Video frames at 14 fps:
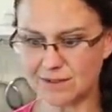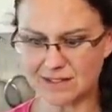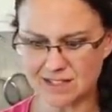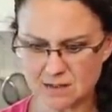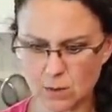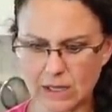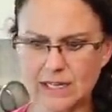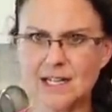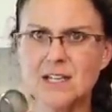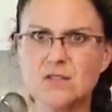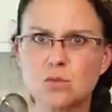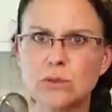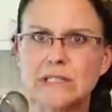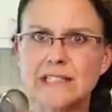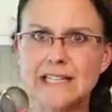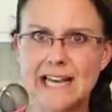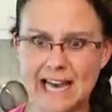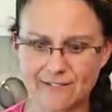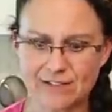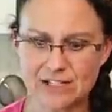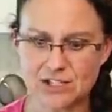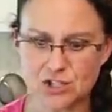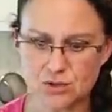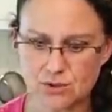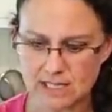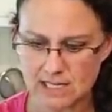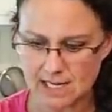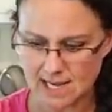But this one is really heavy
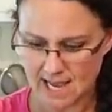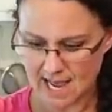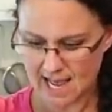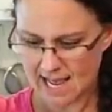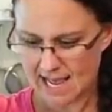duty